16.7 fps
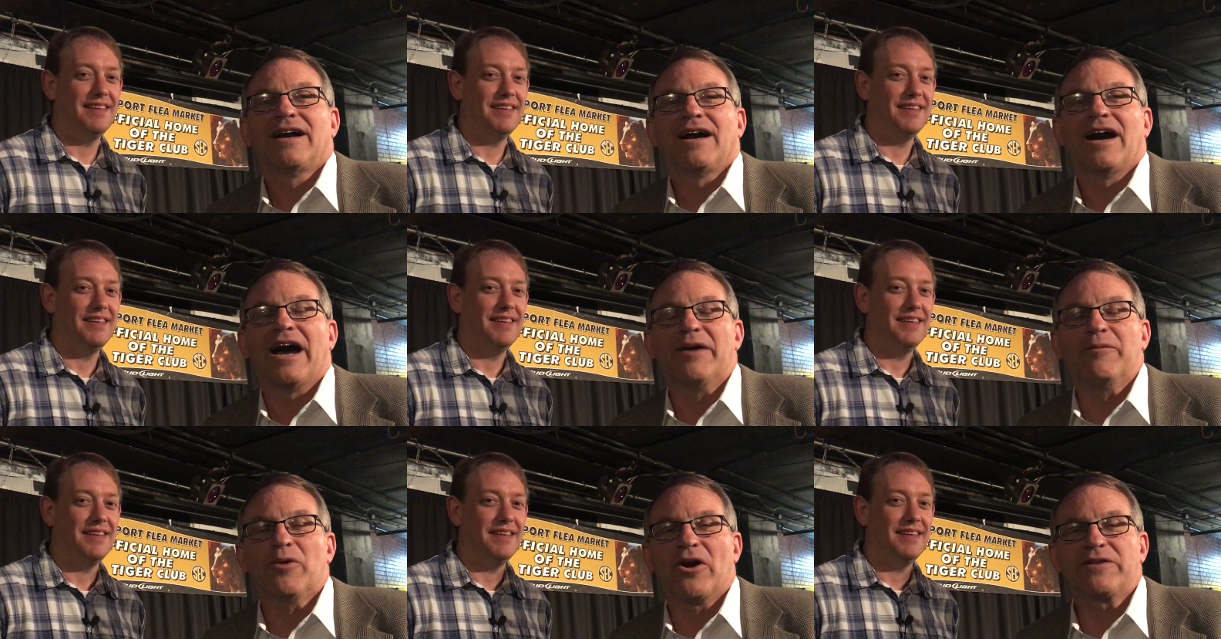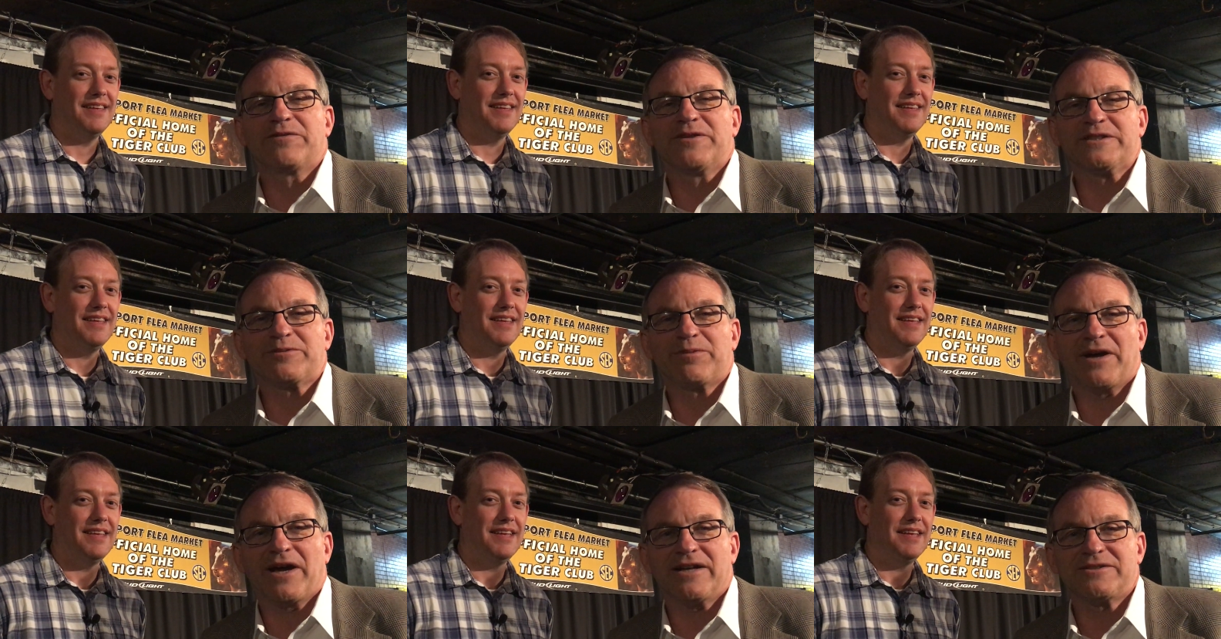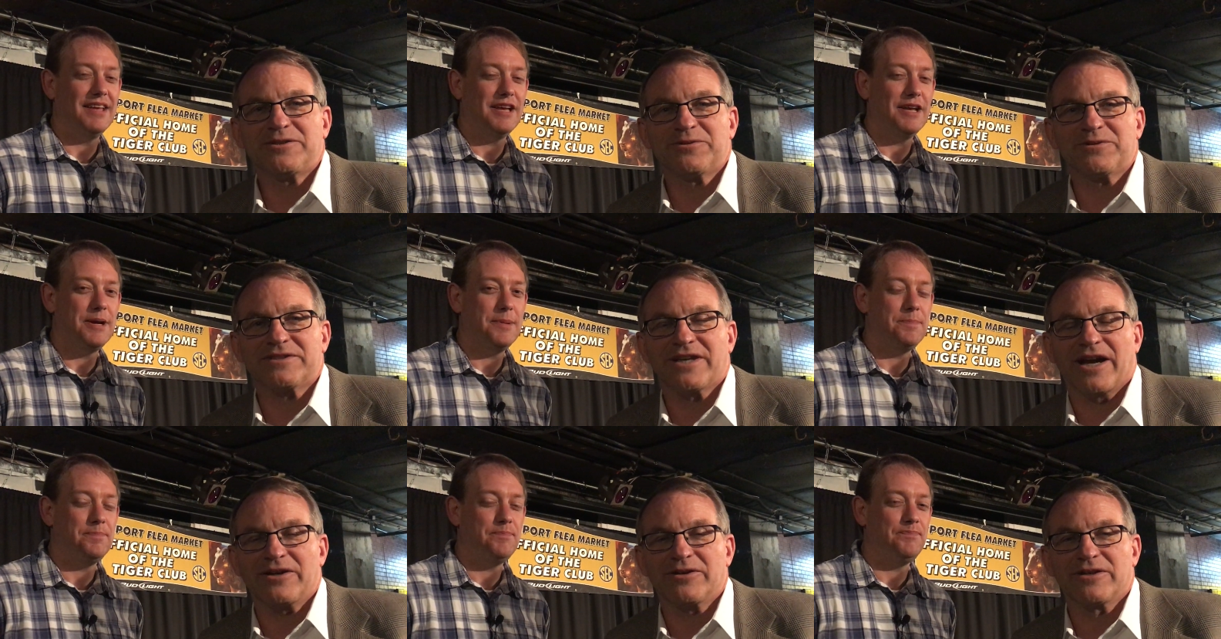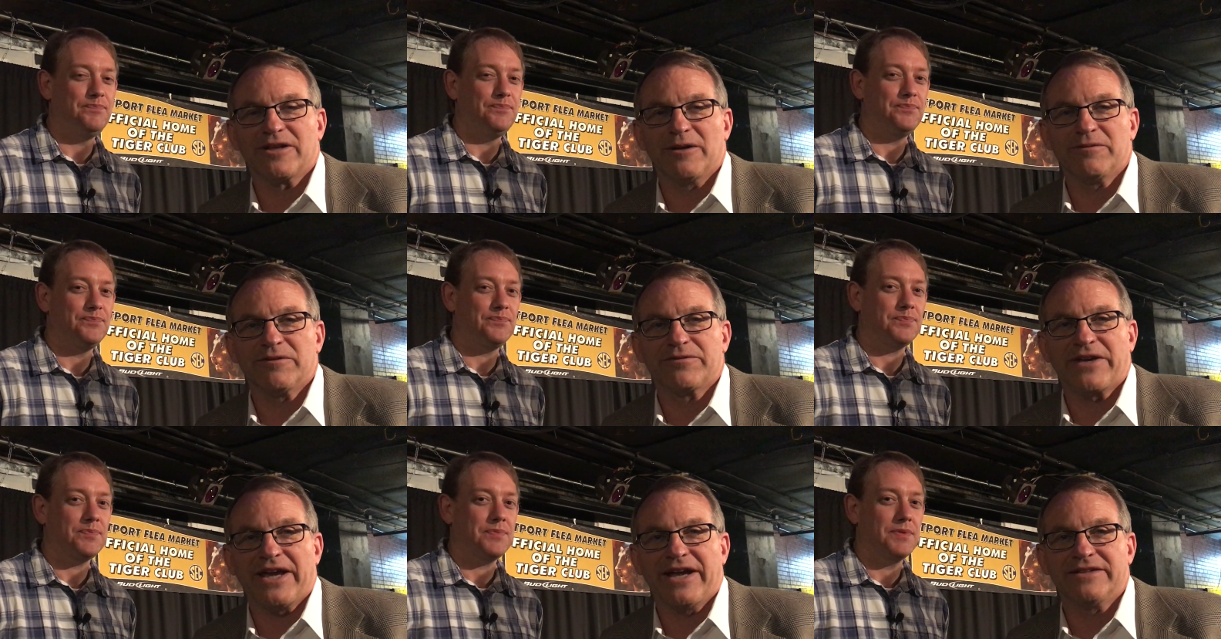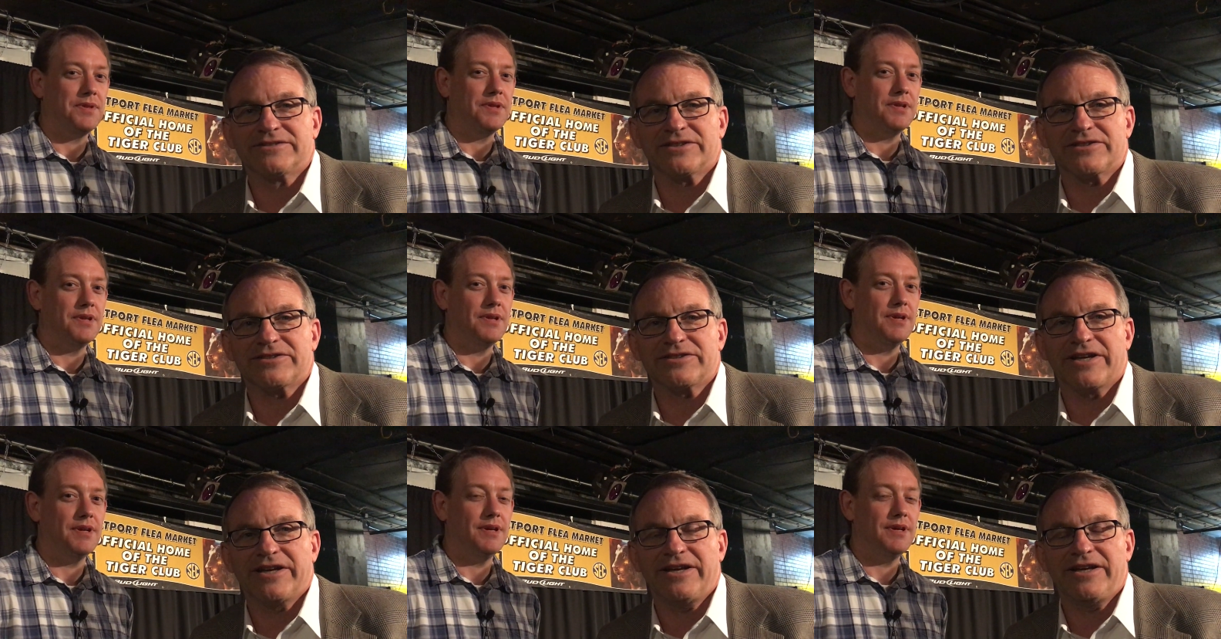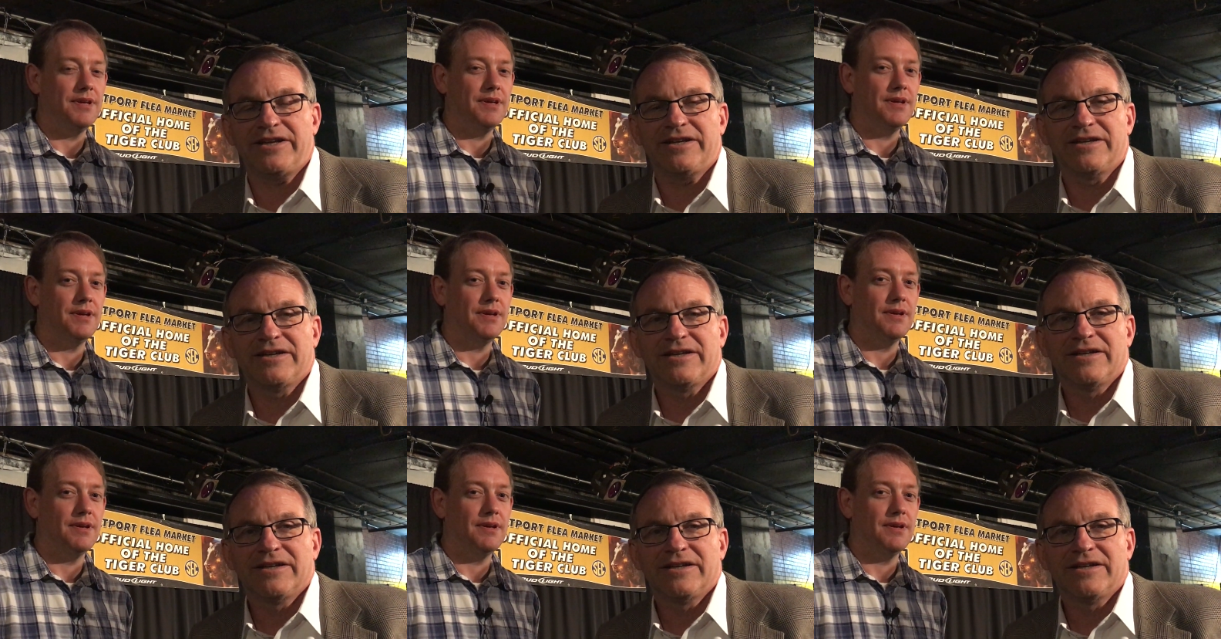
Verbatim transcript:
Speaker 1: Hi, Mark Fitzpatrick with Tiger Club of Kansas City.